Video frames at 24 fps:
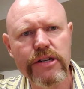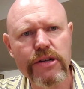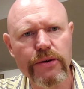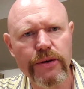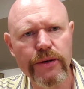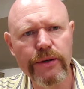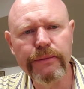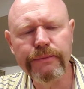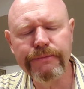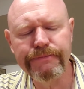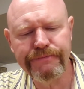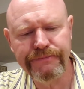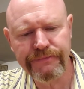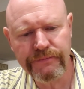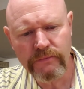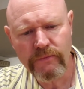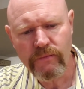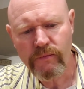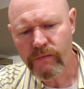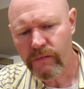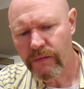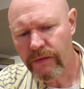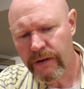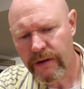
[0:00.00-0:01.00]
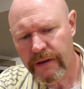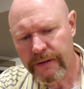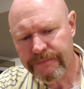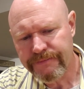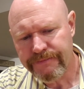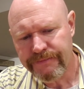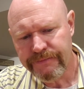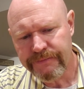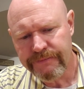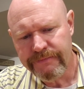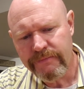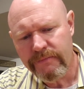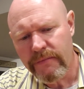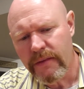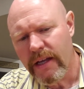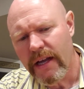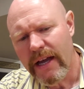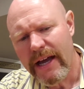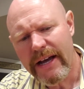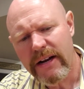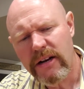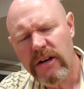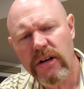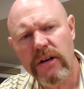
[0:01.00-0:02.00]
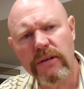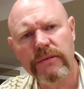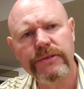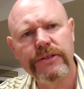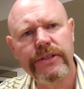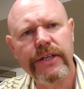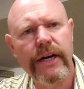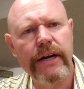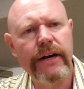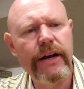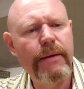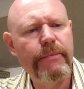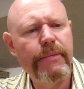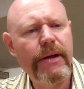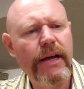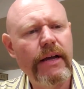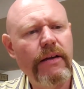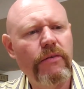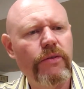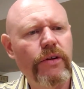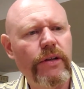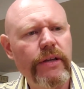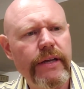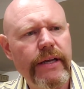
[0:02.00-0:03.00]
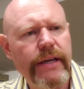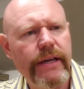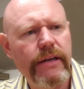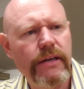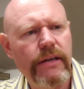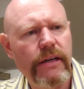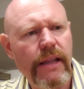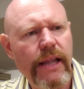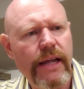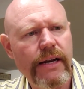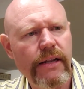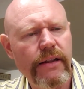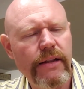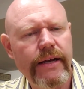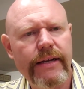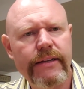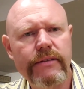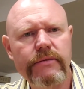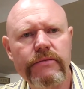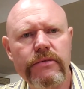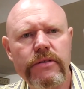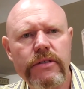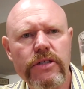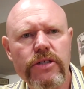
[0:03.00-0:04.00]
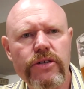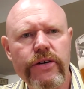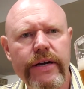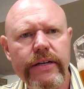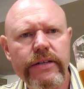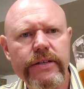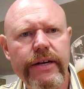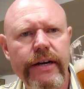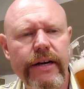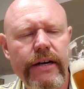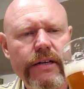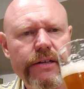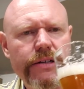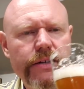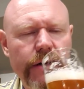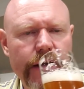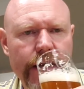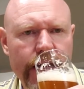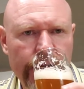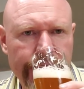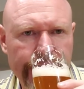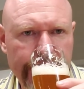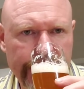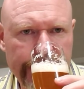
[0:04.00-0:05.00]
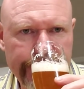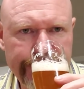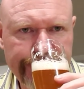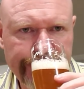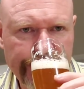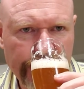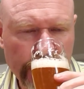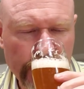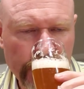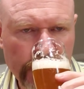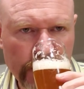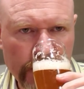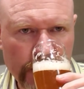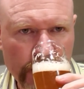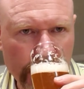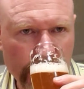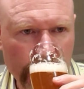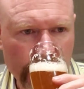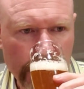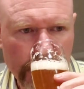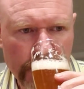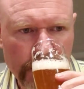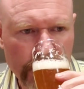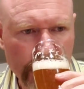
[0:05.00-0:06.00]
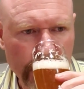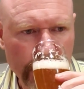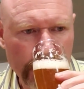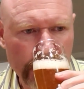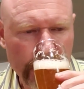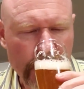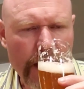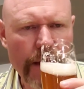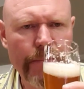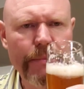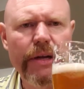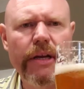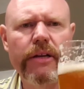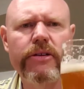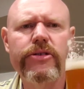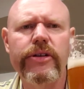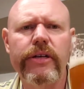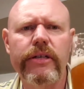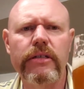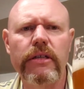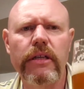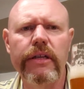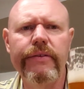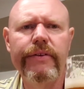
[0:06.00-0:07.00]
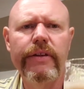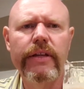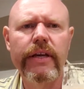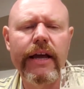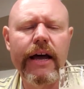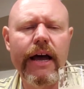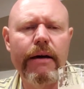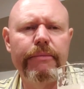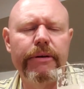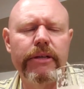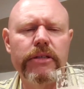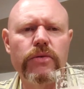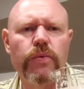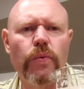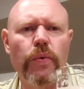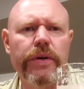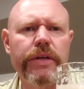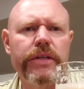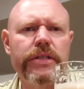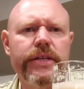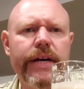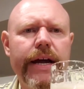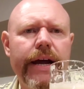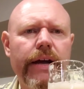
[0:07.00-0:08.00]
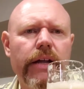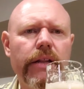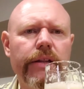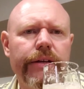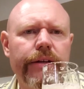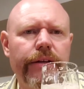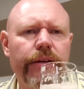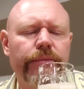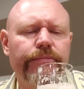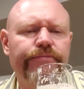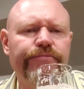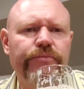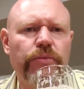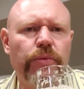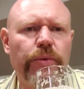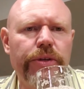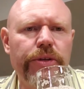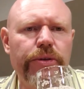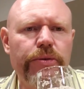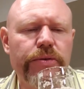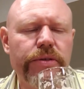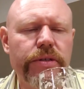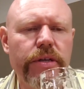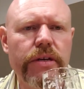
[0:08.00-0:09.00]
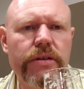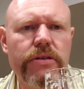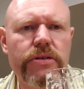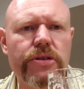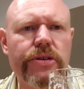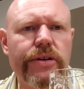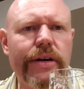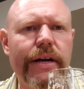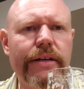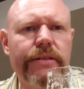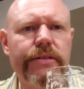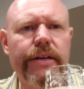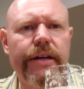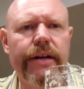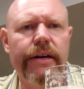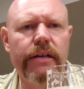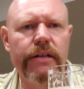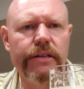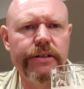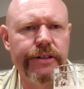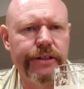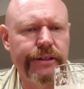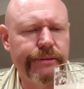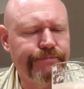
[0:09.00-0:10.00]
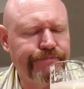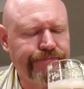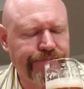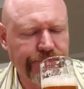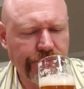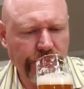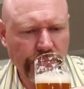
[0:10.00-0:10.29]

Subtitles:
through. I don't know, Gary. I'm not really getting a lot of that stress character out of it. I'd be interested. Leave in the comments what exactly, when you say stress character,